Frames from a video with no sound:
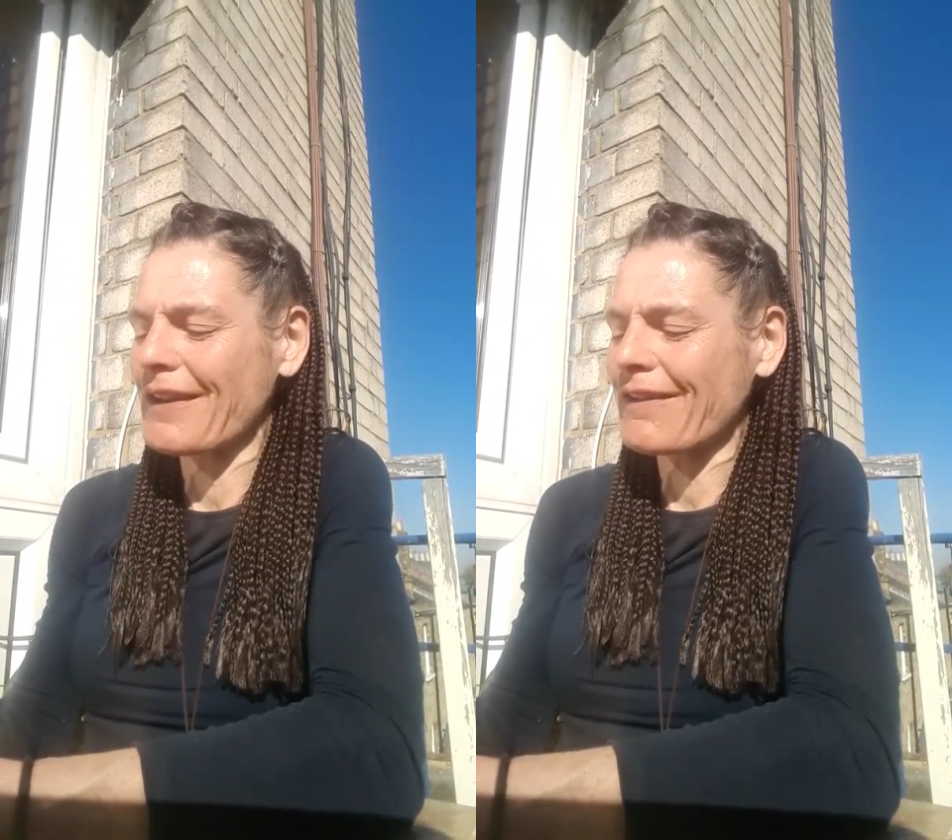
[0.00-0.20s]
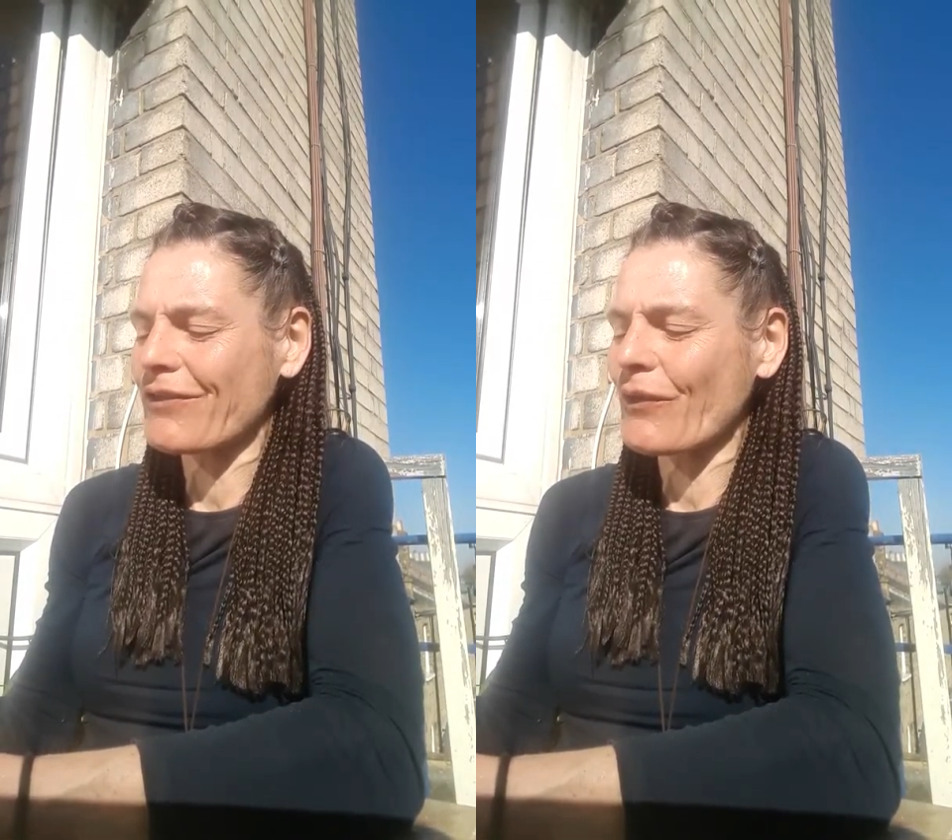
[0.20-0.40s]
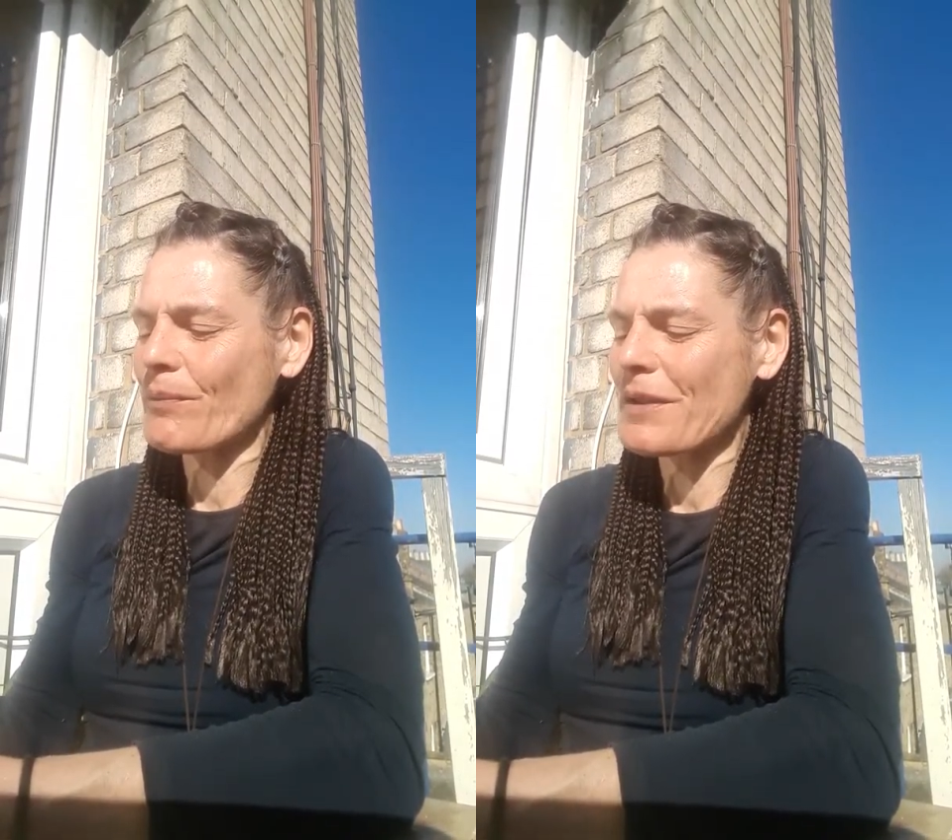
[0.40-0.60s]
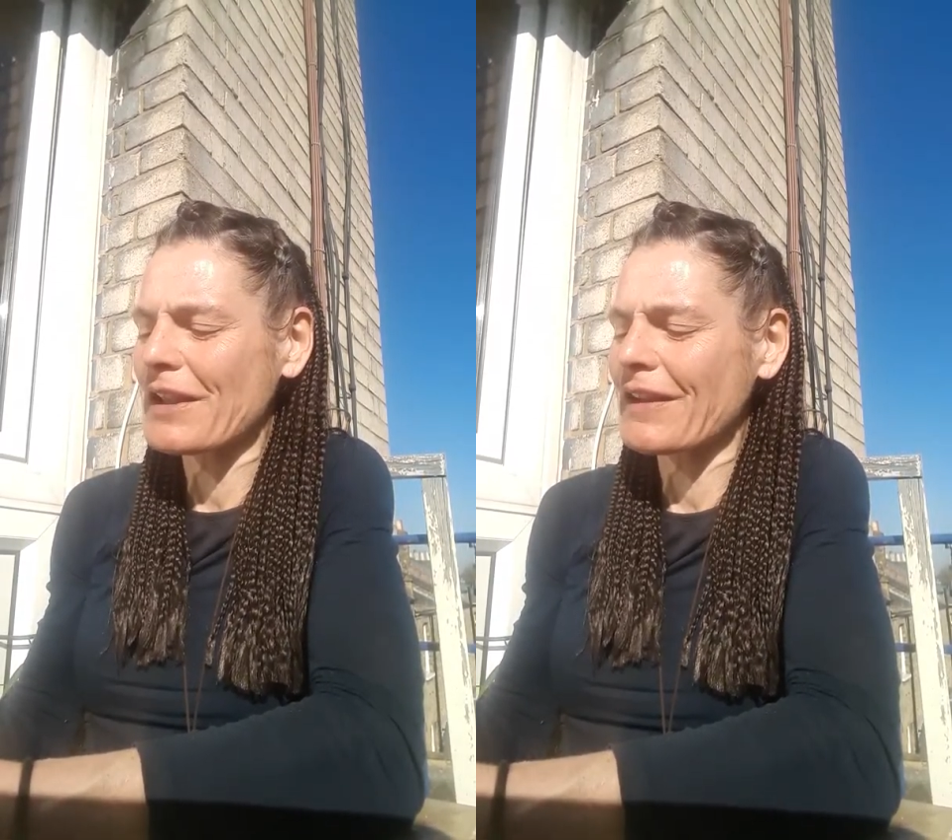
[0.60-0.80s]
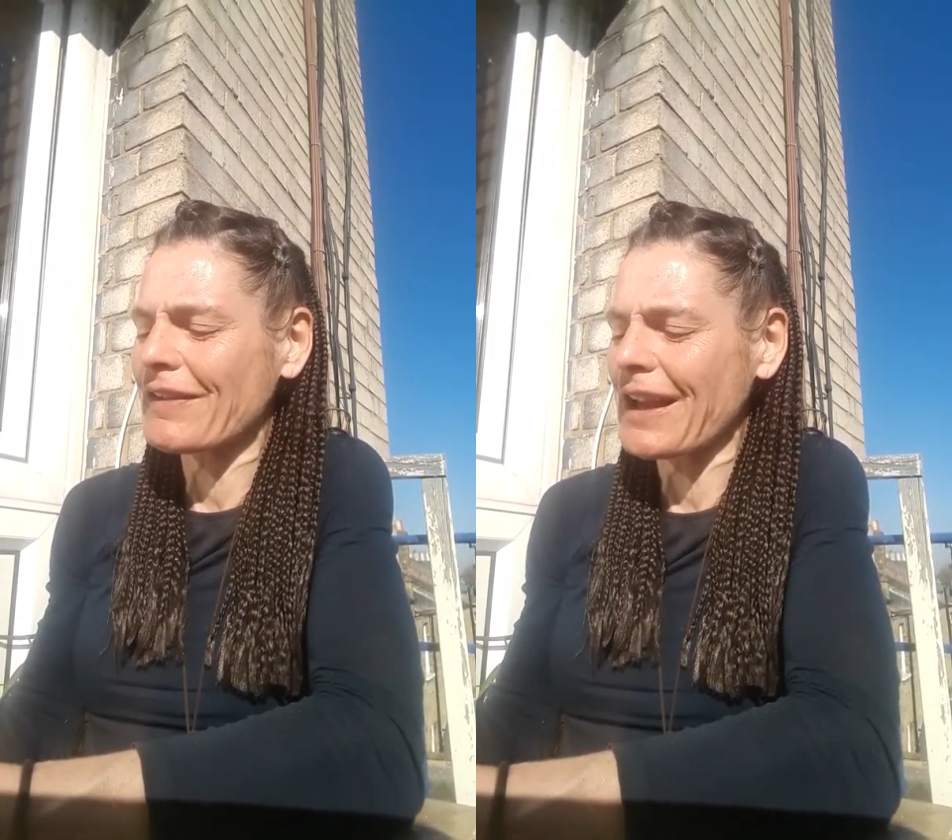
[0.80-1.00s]
This for me
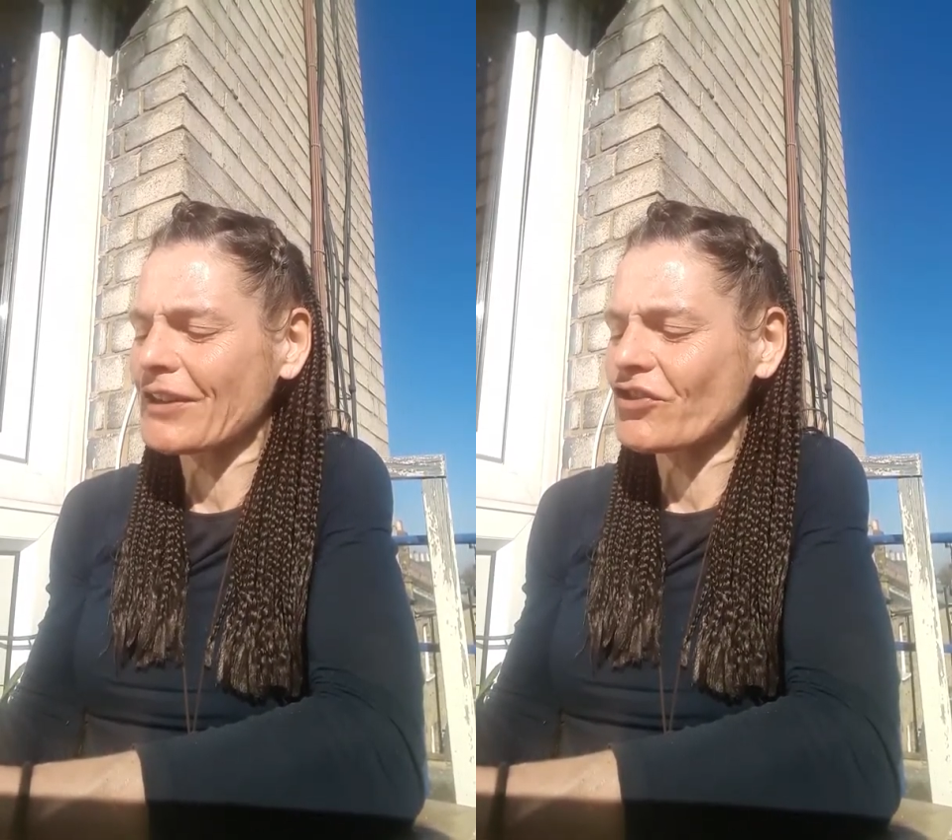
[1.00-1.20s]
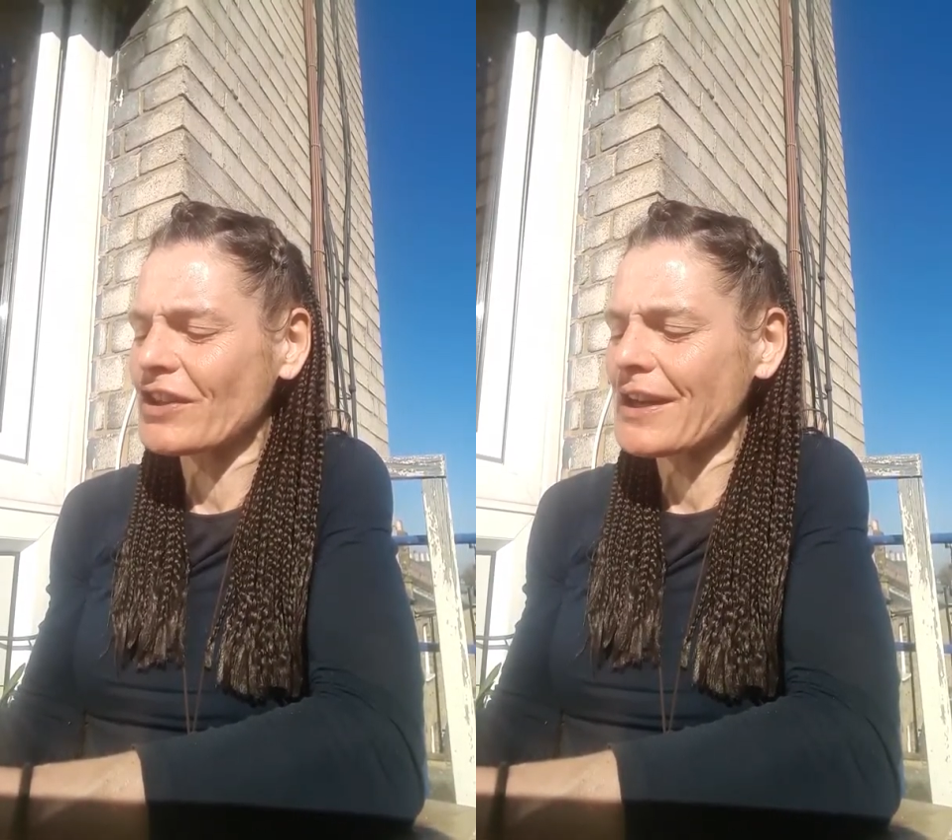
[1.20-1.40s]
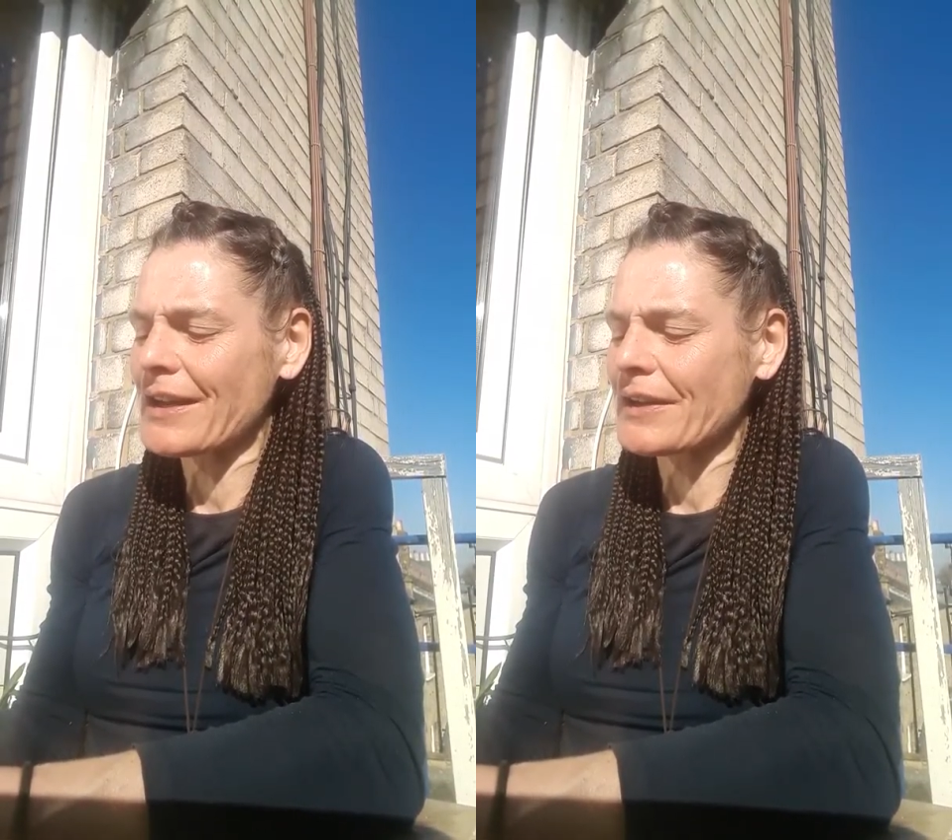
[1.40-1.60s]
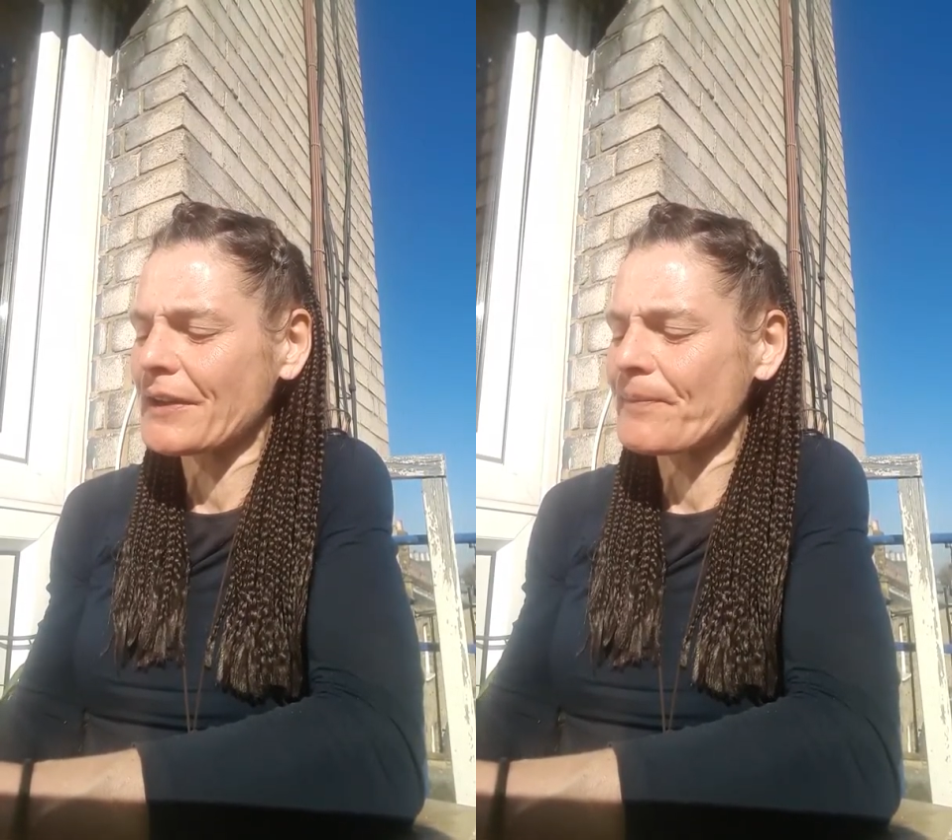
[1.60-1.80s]
is actually like